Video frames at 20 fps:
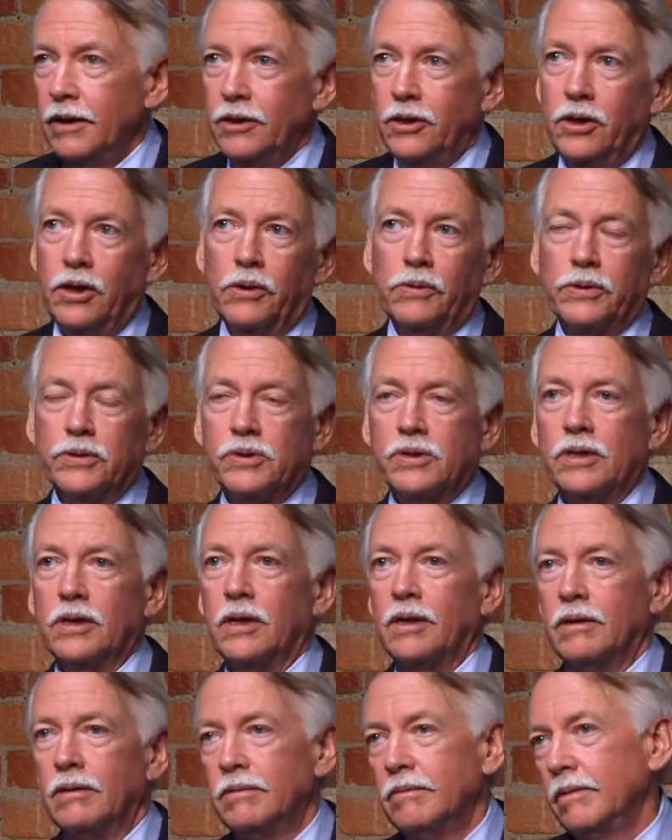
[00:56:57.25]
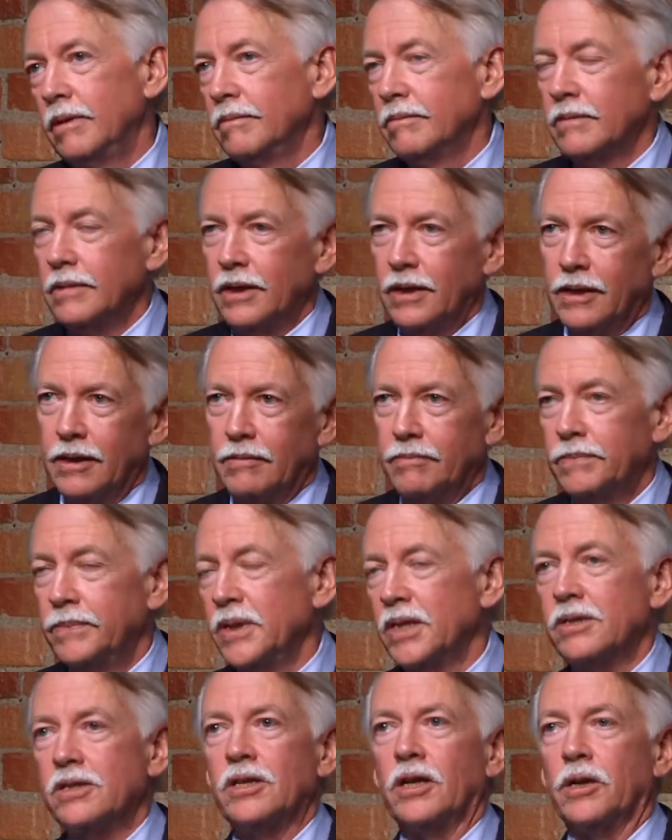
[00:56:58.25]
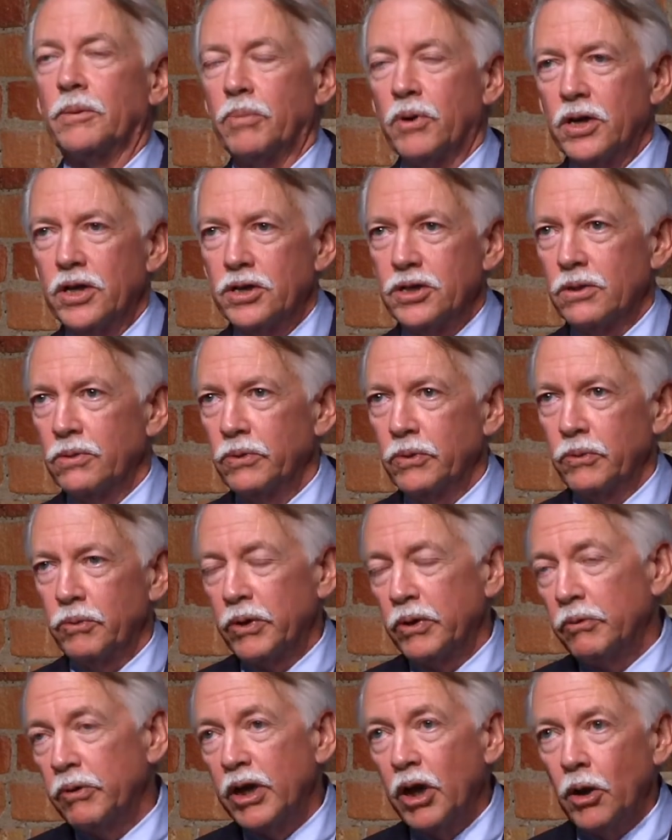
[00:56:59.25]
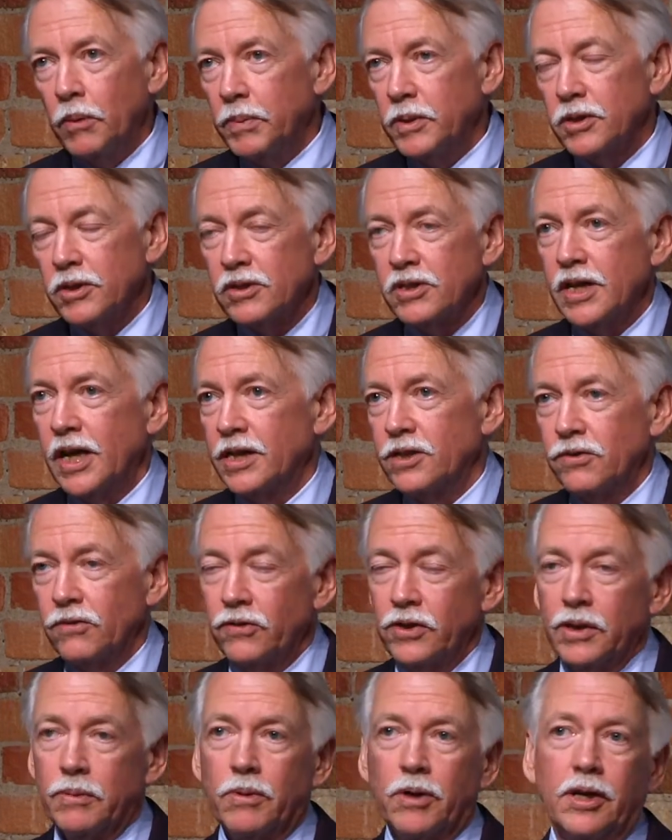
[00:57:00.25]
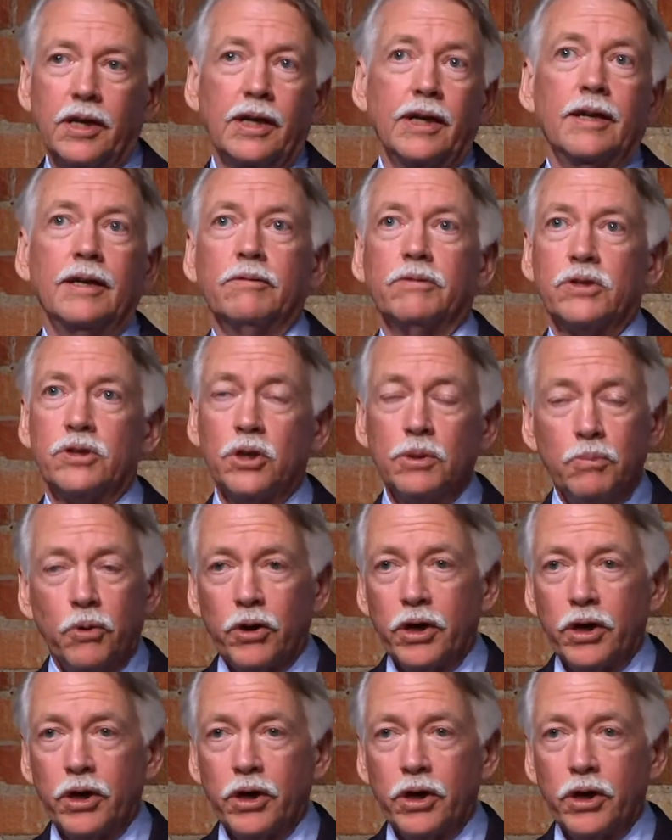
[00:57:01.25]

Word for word: you know, it was the uh, big celebration when we reopened the Statue of Liberty, and it was Good